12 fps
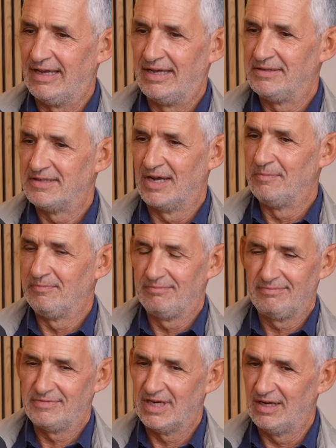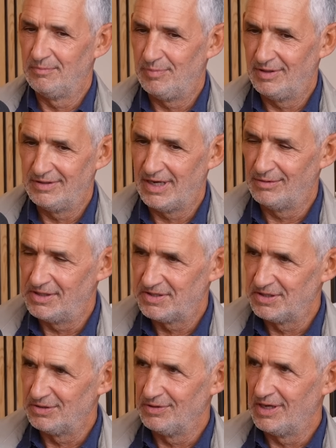uh, don't don't be, don't
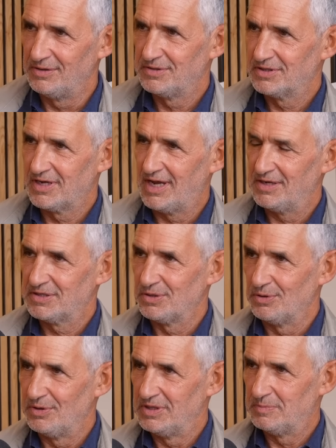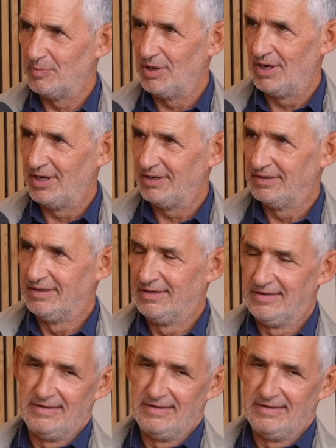listen to all those scare stories by,